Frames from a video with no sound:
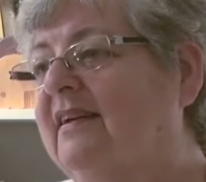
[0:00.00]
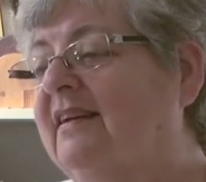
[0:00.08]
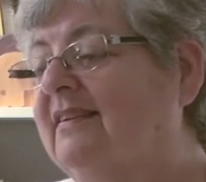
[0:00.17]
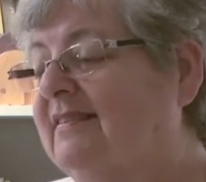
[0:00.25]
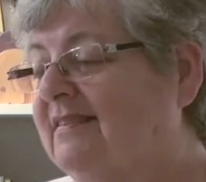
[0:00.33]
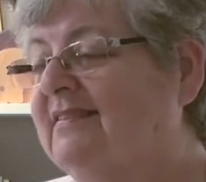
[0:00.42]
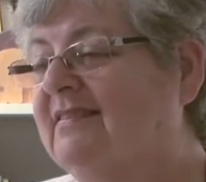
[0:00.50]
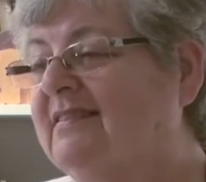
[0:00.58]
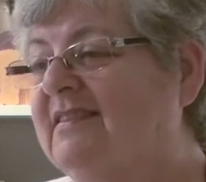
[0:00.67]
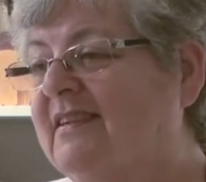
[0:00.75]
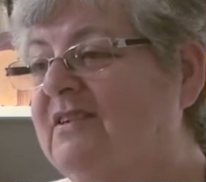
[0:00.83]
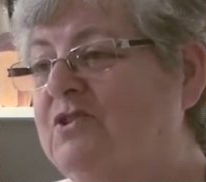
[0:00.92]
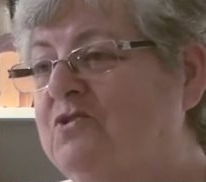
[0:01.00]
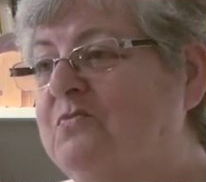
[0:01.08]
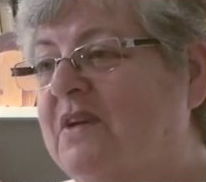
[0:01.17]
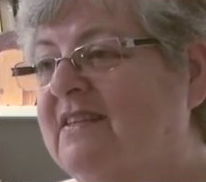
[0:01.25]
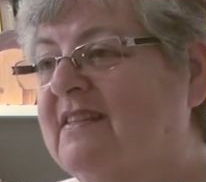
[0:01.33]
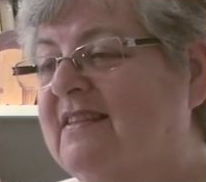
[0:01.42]
And uh, you
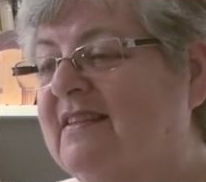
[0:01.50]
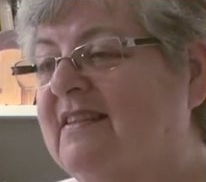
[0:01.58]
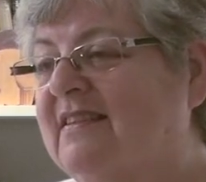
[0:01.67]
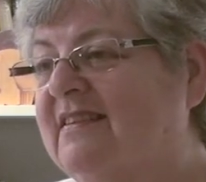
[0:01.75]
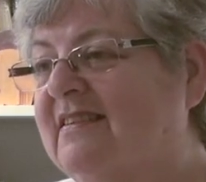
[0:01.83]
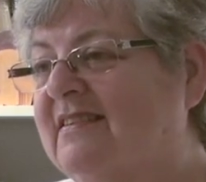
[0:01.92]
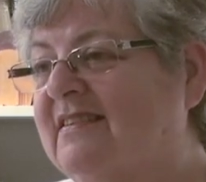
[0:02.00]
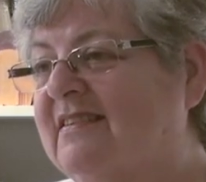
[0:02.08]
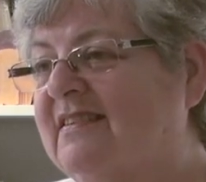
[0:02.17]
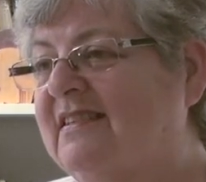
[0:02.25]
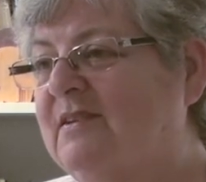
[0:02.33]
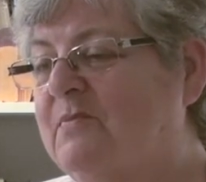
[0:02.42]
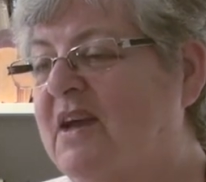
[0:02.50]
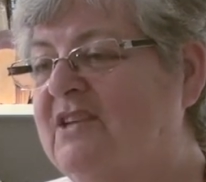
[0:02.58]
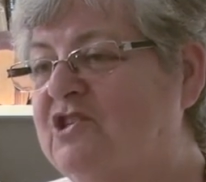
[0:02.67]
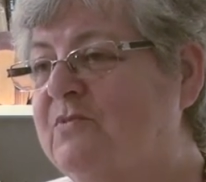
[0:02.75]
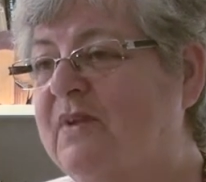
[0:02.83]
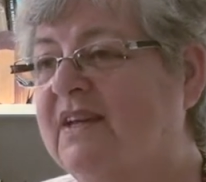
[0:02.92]
mix it in a, in a
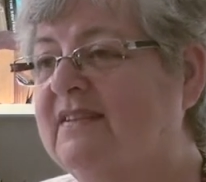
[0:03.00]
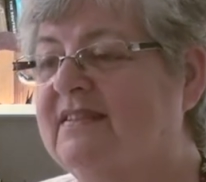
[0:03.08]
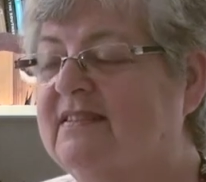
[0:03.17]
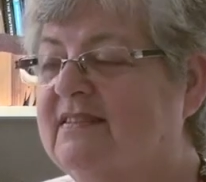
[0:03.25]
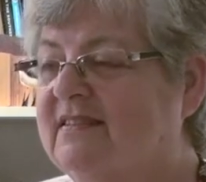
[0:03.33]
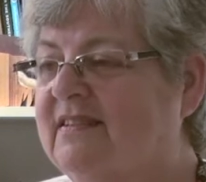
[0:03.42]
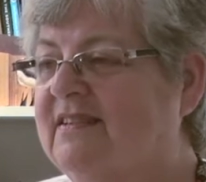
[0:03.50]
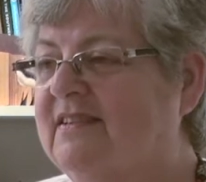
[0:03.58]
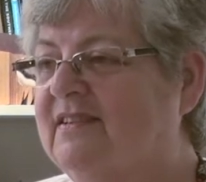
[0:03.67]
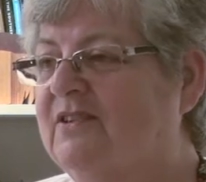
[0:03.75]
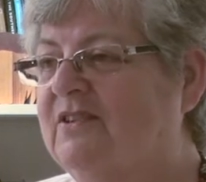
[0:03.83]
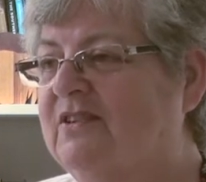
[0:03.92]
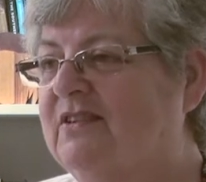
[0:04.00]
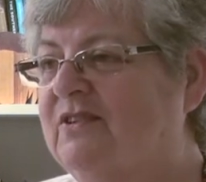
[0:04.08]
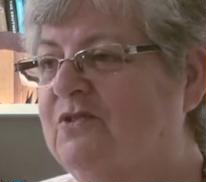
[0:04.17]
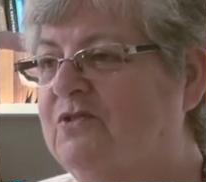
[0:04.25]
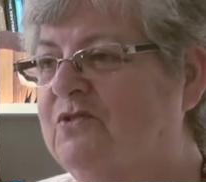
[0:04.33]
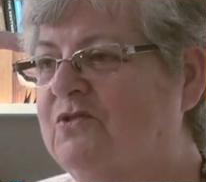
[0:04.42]
Magimix. Uh,
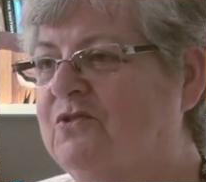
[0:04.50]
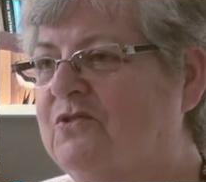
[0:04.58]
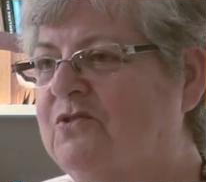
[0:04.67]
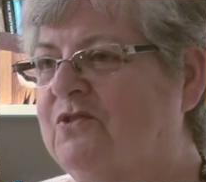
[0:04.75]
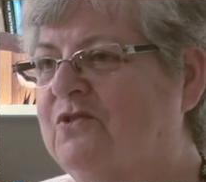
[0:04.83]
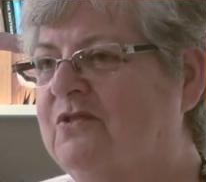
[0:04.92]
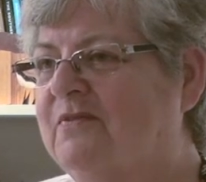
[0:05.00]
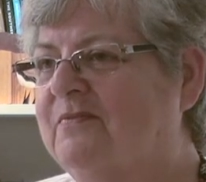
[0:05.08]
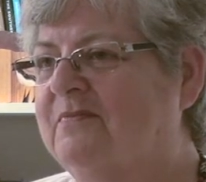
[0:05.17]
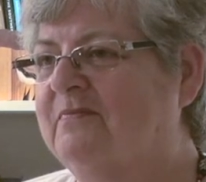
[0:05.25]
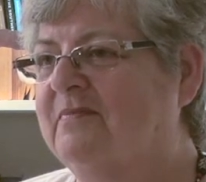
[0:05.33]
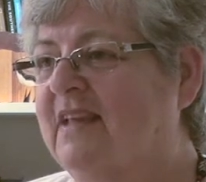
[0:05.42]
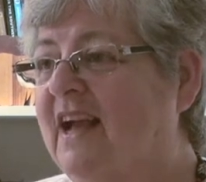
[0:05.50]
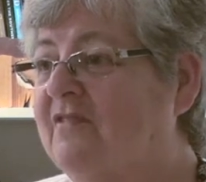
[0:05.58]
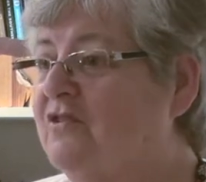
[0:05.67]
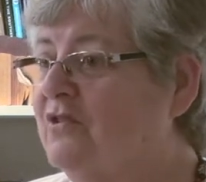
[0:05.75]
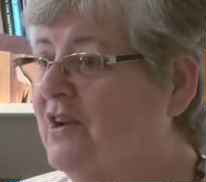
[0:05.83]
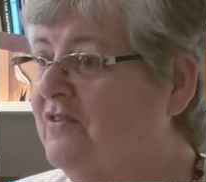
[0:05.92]
you,
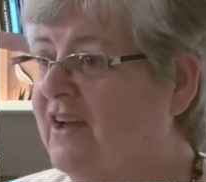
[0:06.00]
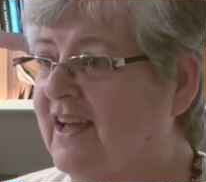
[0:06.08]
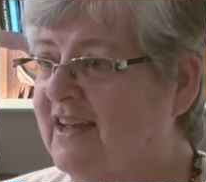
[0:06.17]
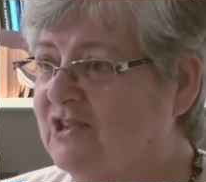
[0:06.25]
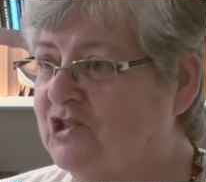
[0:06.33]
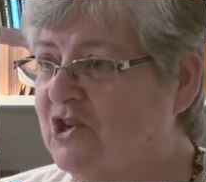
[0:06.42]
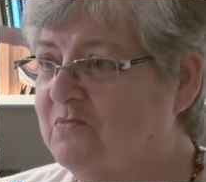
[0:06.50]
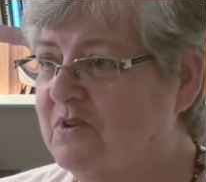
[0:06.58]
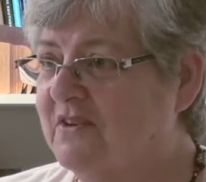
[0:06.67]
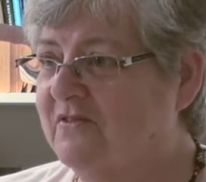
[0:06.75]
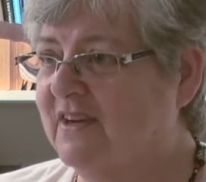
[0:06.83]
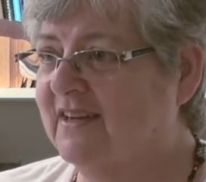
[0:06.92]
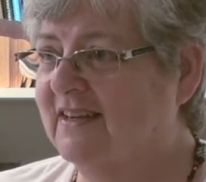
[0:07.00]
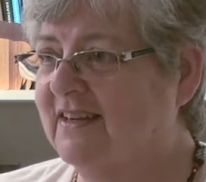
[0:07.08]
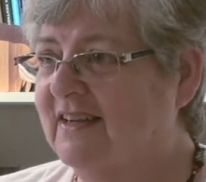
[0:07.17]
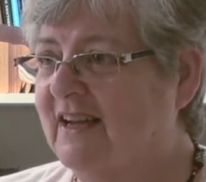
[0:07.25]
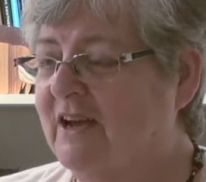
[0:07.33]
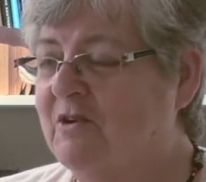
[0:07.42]
have you ever had chopped liver?
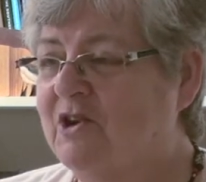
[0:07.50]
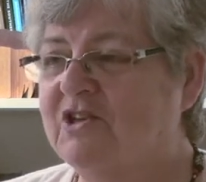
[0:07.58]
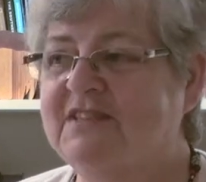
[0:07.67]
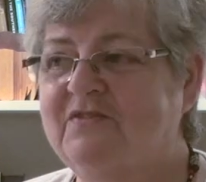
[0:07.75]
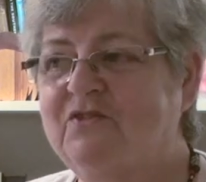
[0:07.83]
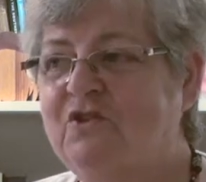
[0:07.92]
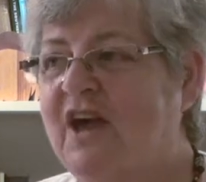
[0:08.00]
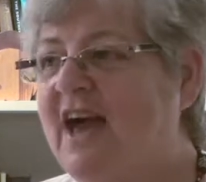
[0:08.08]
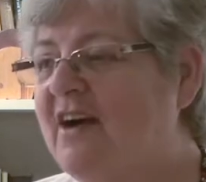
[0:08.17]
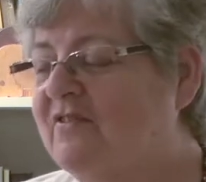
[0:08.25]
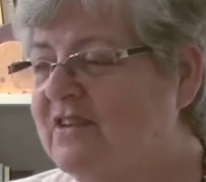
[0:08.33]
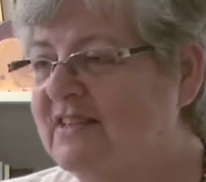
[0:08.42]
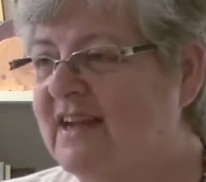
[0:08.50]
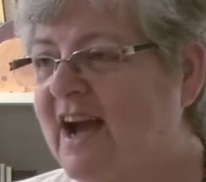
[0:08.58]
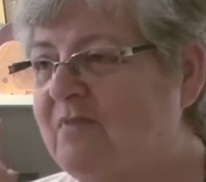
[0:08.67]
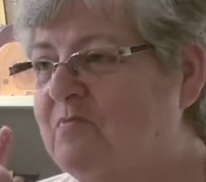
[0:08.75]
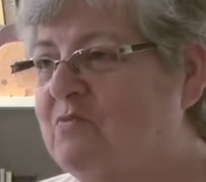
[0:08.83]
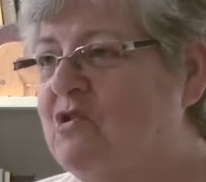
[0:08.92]
Because if you haven't,
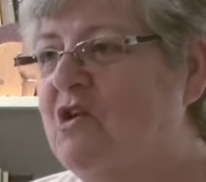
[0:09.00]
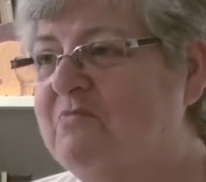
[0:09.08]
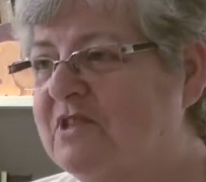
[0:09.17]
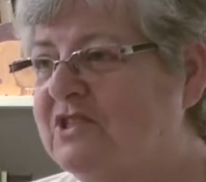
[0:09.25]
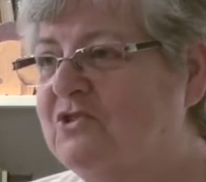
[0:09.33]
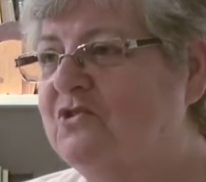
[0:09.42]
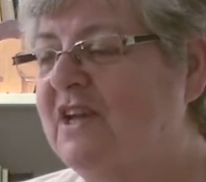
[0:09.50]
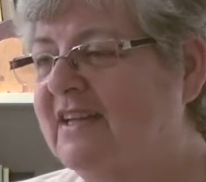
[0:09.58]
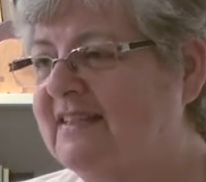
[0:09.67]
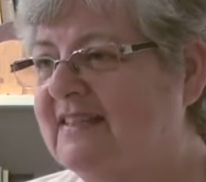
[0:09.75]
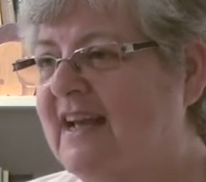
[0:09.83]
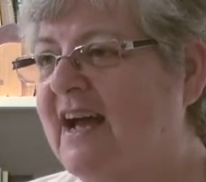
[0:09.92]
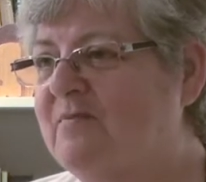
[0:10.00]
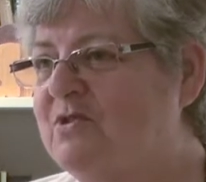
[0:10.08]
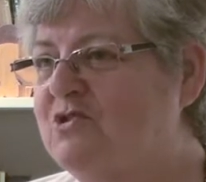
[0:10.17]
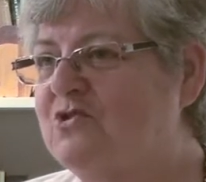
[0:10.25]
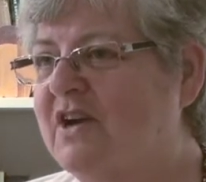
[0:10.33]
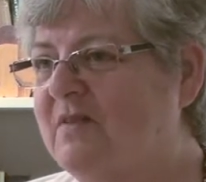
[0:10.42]
I promise you next time
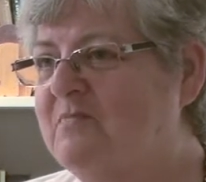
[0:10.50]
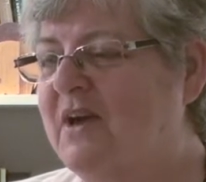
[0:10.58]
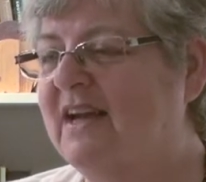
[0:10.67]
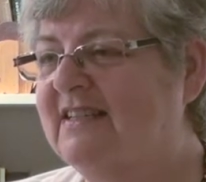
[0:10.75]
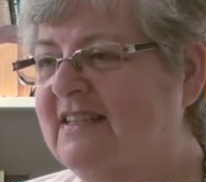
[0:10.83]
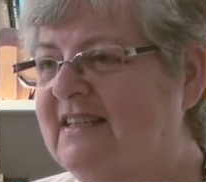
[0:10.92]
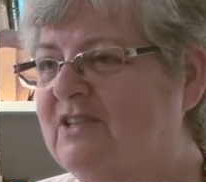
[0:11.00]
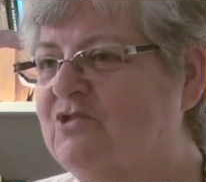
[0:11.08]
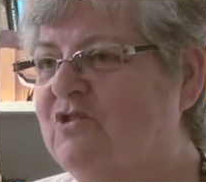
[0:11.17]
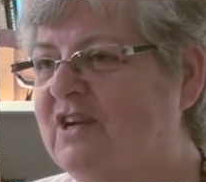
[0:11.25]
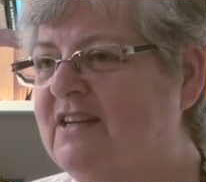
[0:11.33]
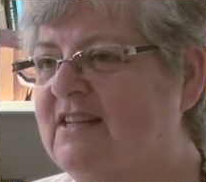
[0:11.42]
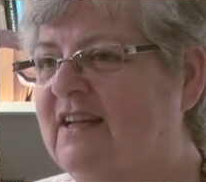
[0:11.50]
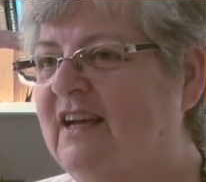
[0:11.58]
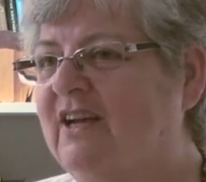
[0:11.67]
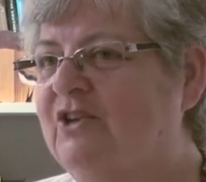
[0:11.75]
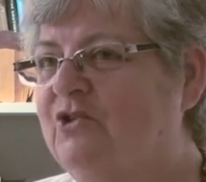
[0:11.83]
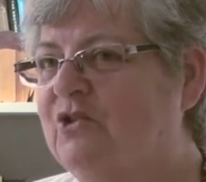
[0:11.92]
you come back to Israel,
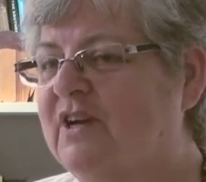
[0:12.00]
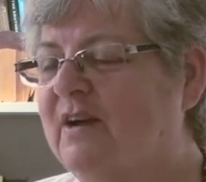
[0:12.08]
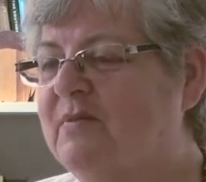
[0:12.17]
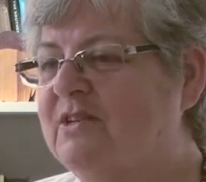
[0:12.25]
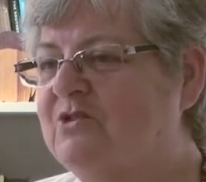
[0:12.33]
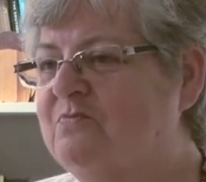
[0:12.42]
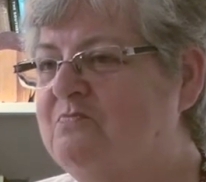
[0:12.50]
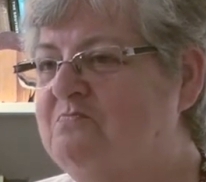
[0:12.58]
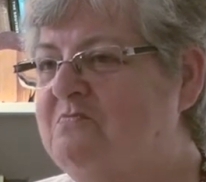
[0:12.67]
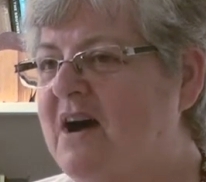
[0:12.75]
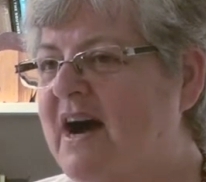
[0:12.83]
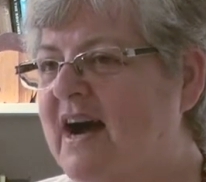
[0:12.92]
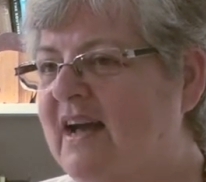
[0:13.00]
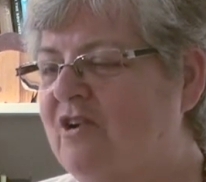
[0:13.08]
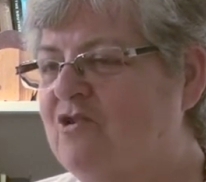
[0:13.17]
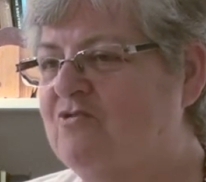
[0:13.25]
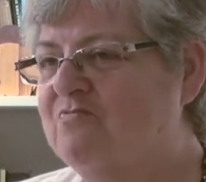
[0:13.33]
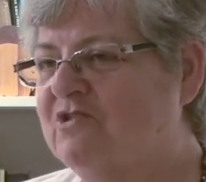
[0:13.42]
you're coming to my
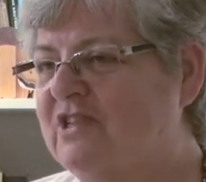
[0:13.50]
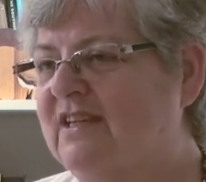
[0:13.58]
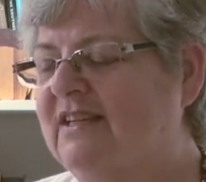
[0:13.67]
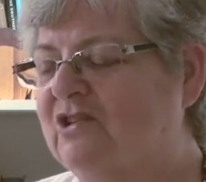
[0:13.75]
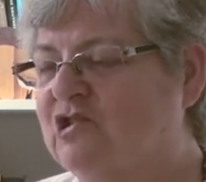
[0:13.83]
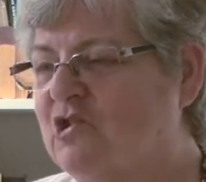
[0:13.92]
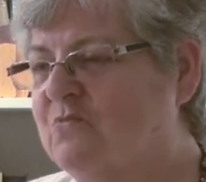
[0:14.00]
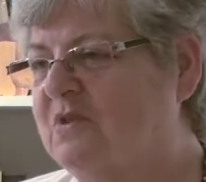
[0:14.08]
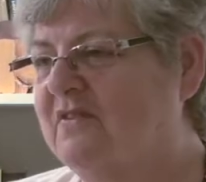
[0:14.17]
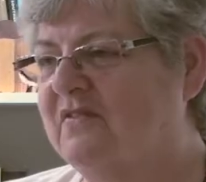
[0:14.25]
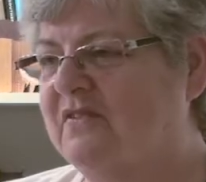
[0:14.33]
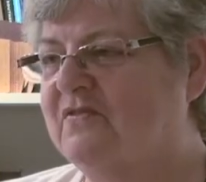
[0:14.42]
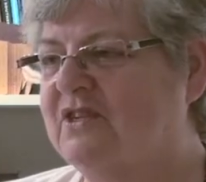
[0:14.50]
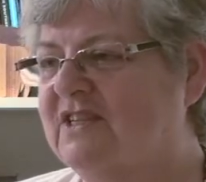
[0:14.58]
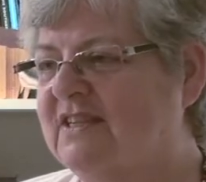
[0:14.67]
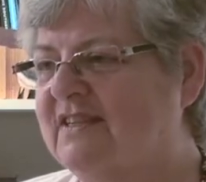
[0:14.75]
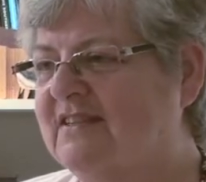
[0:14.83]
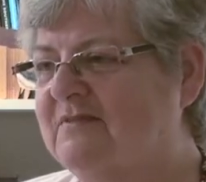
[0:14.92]
home to eat chopped liver for
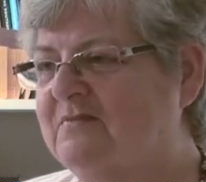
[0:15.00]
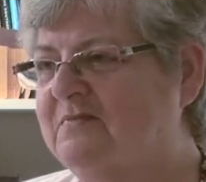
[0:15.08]
dinner.